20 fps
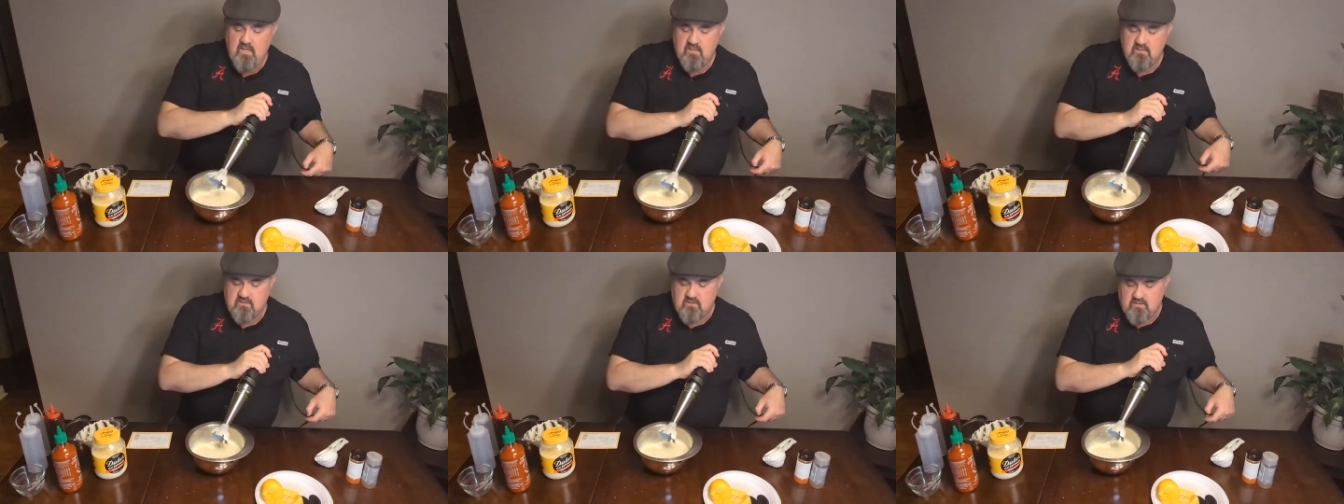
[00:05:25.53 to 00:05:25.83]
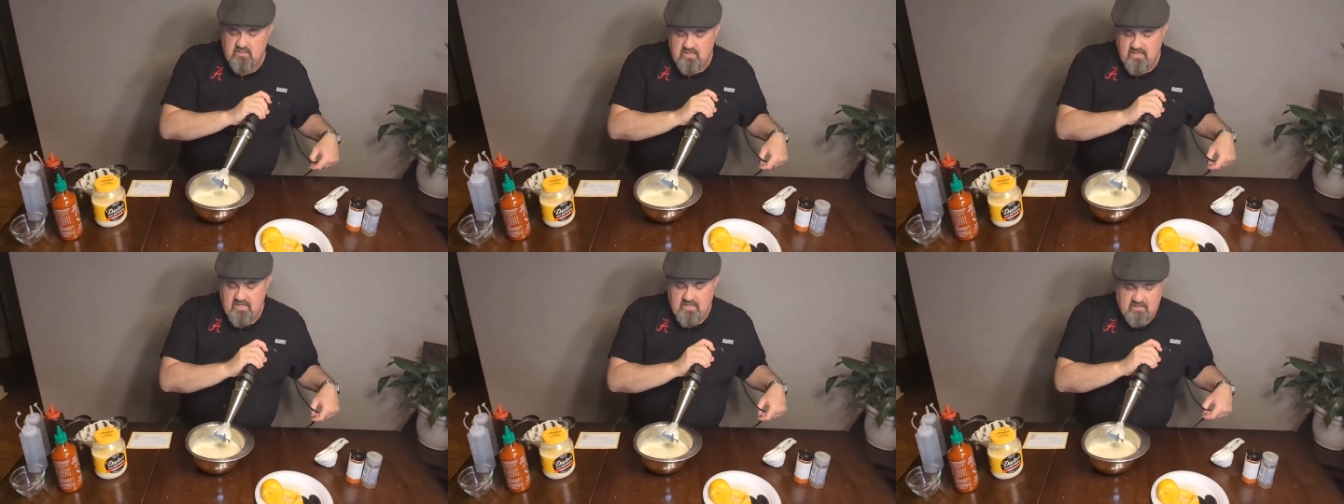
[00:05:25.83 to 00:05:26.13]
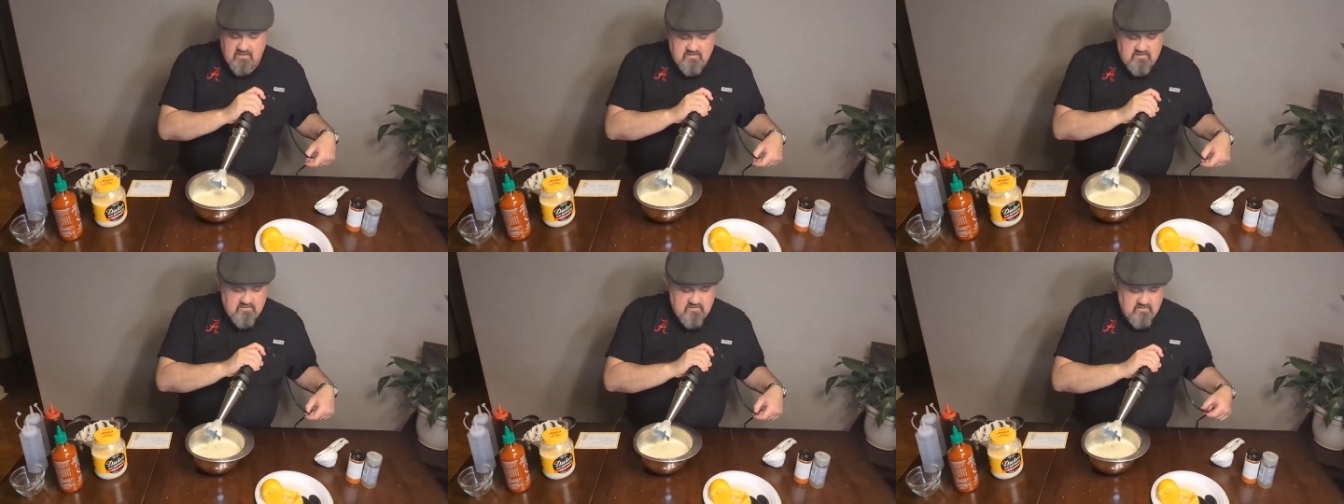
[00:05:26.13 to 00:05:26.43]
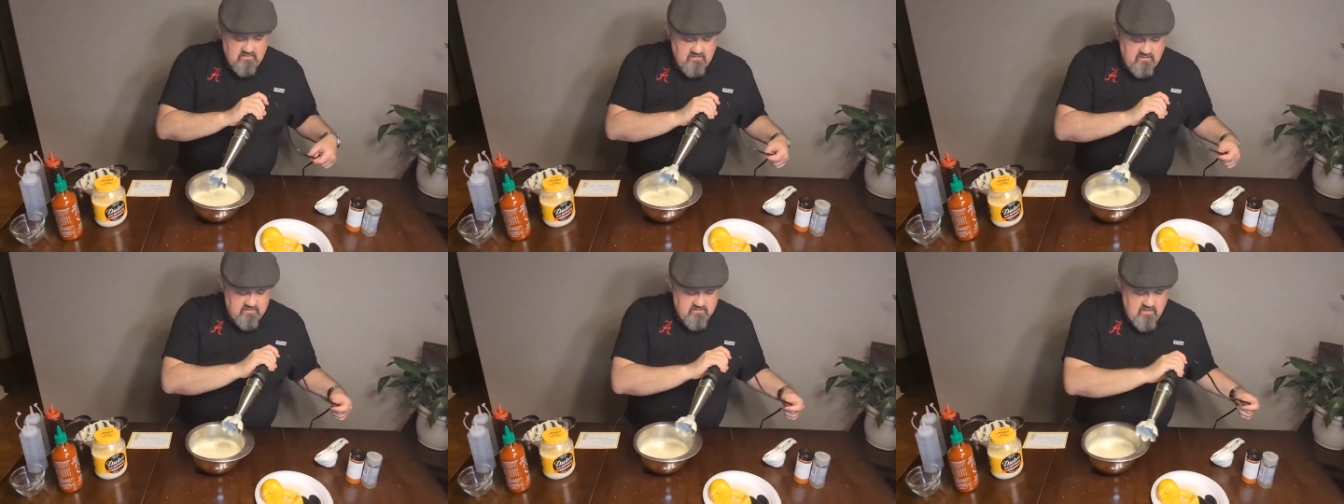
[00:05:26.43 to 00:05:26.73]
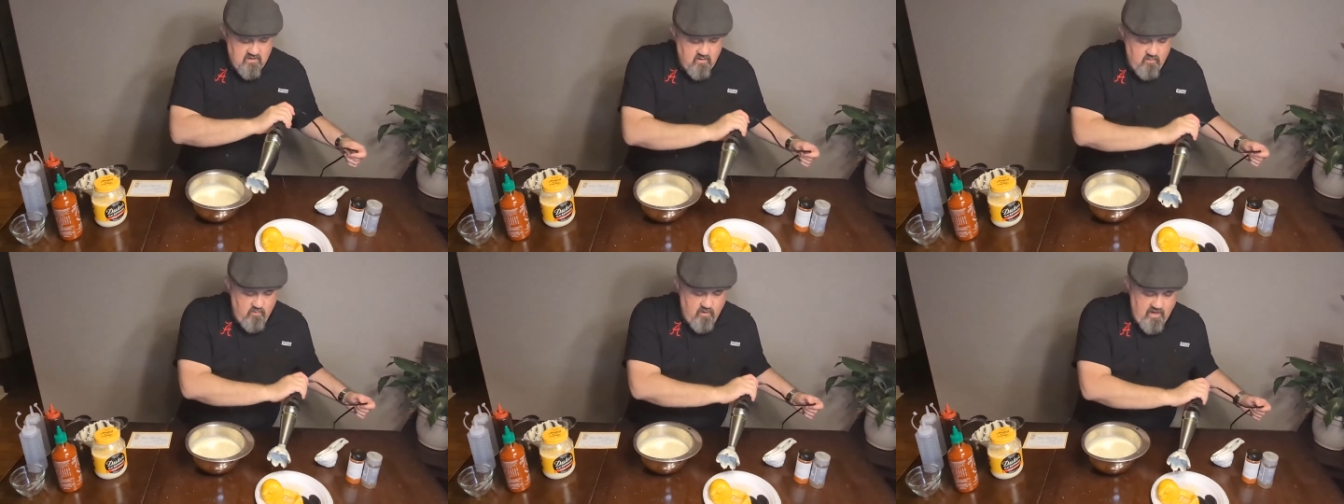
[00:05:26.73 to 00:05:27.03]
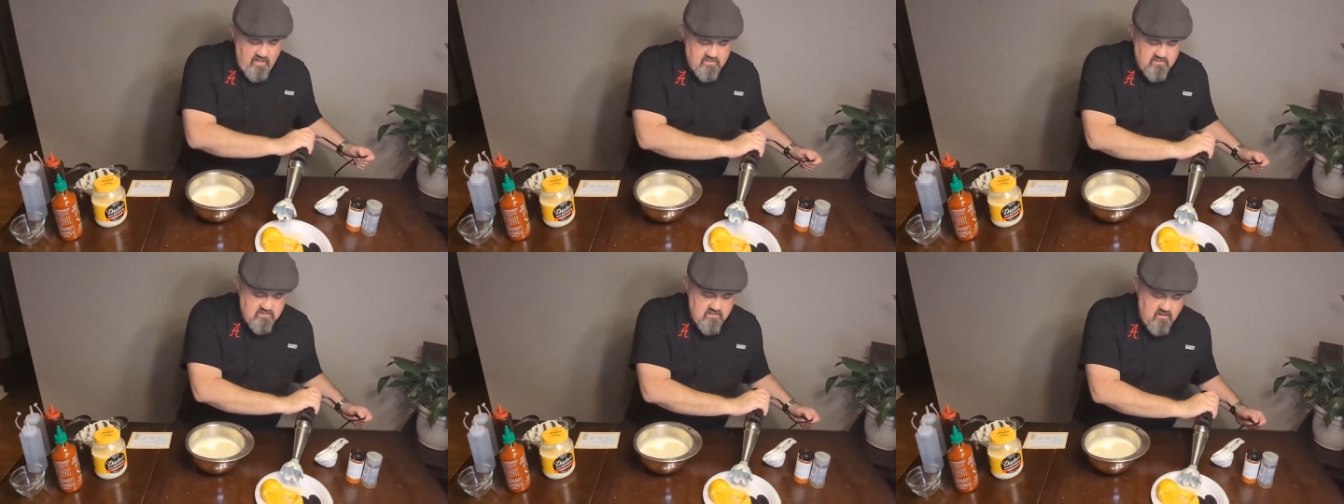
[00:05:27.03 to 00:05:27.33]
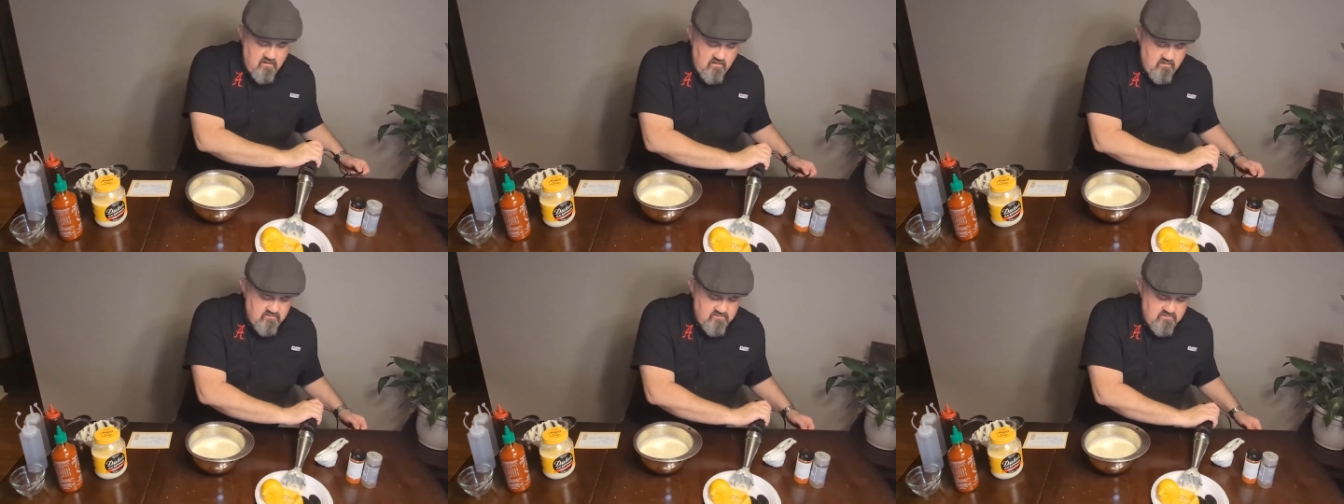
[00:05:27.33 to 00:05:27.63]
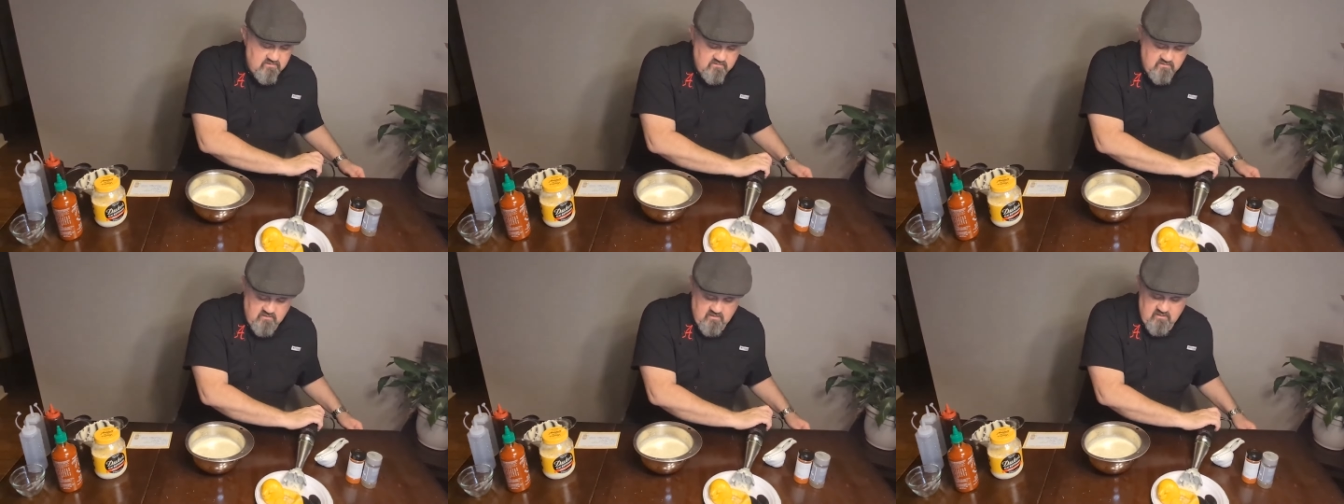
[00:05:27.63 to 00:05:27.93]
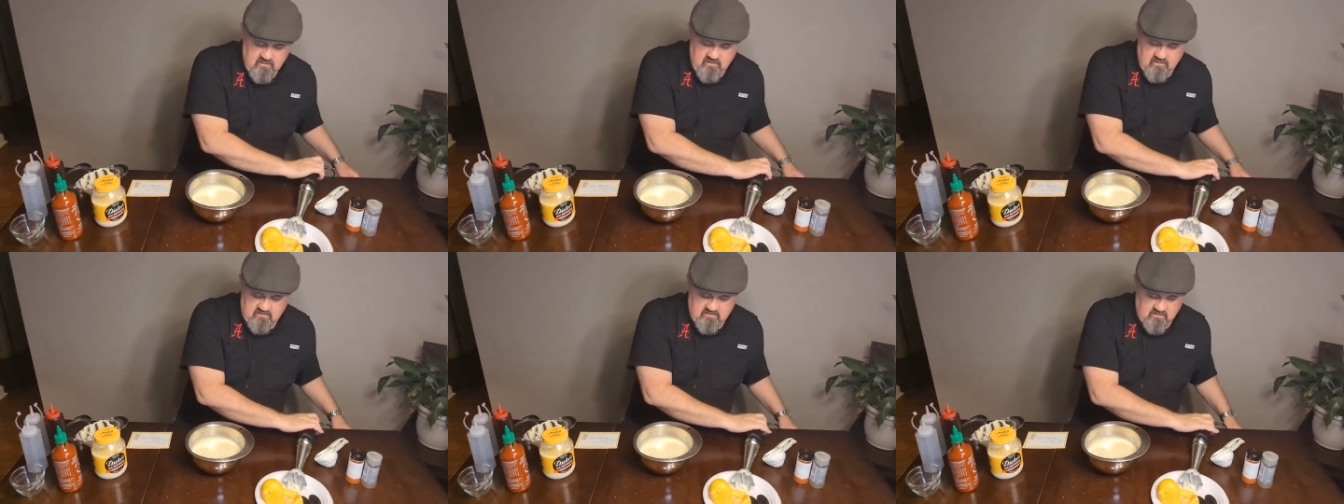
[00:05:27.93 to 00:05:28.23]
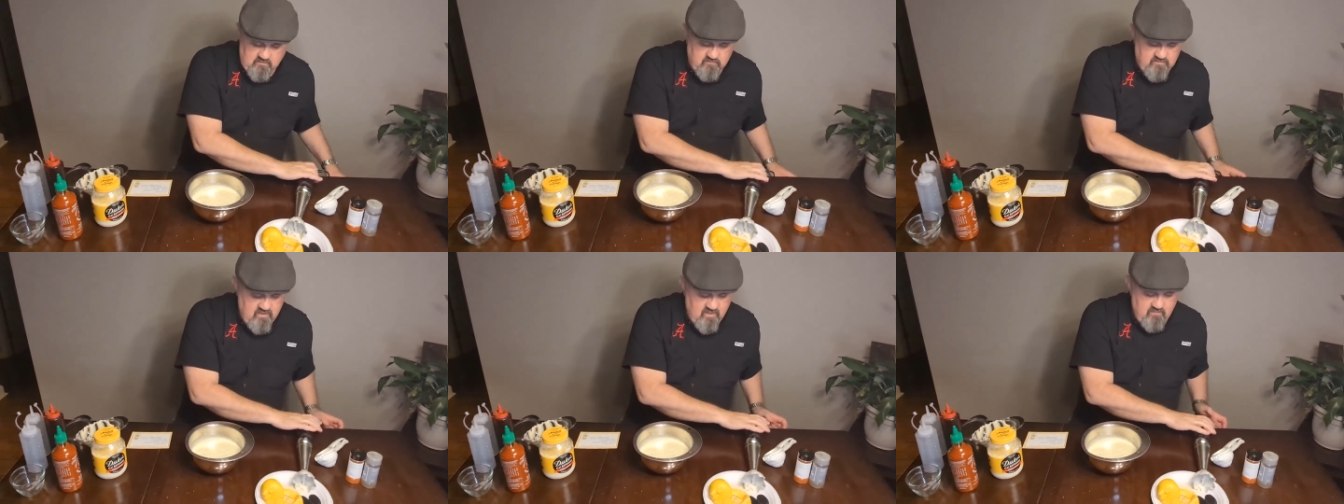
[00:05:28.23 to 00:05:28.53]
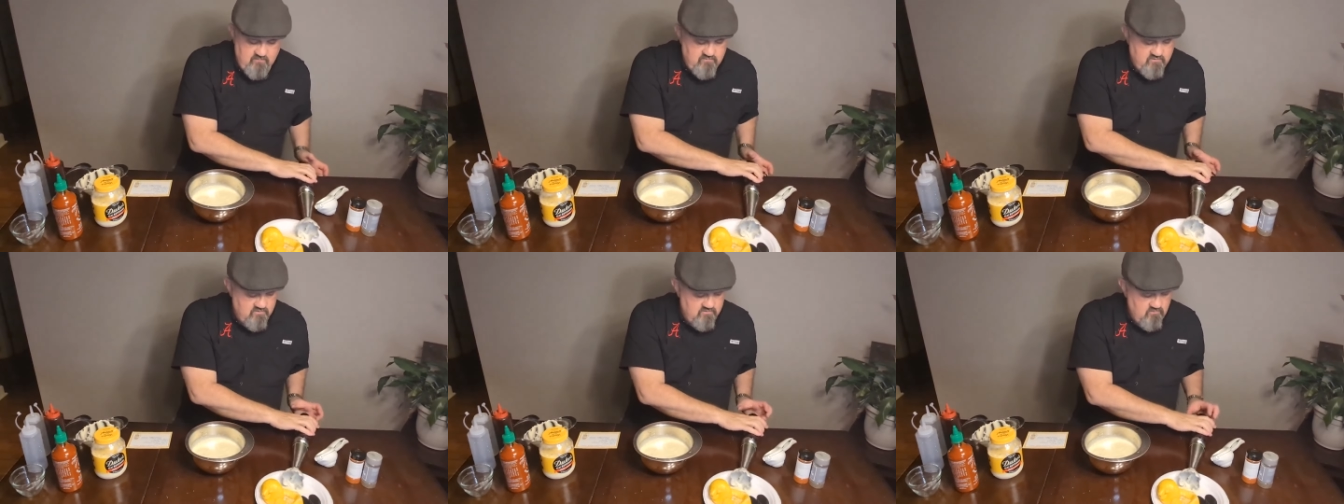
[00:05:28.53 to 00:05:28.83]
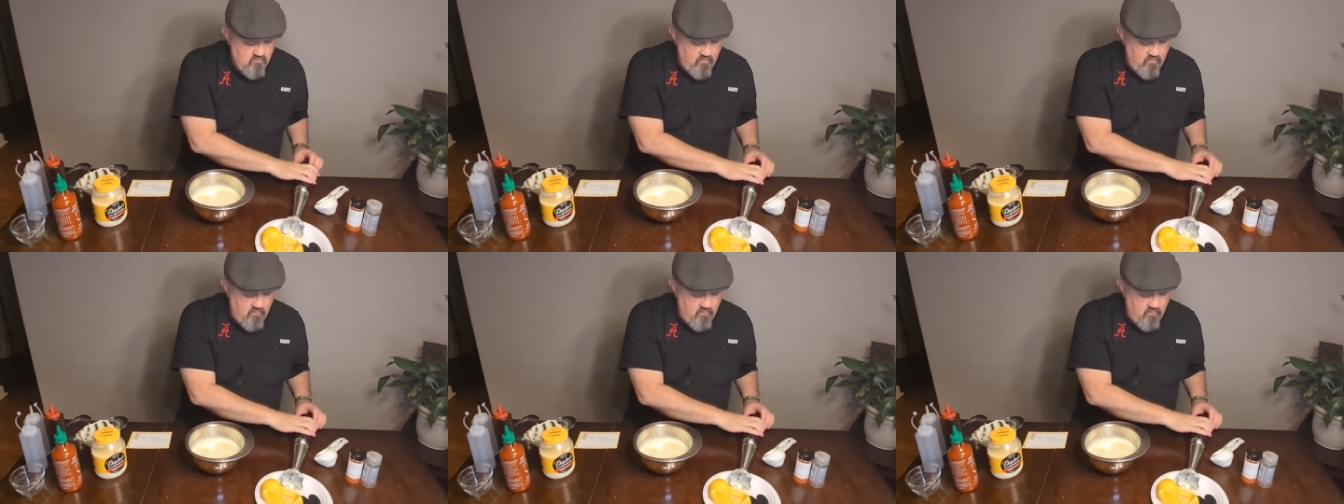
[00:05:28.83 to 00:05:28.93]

So yes, it's called white sauce. Sometimes